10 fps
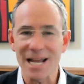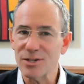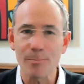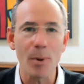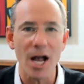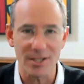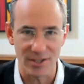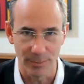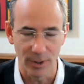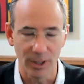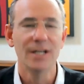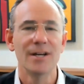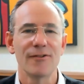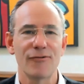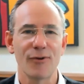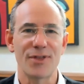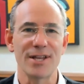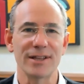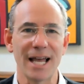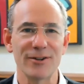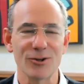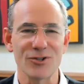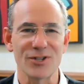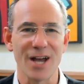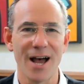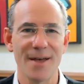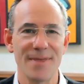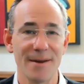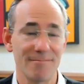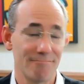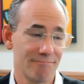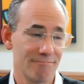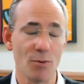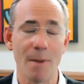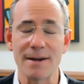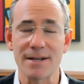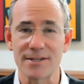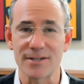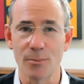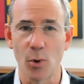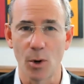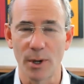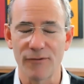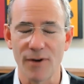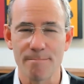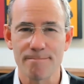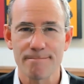as possible for the lenders that you might consider borrowing from?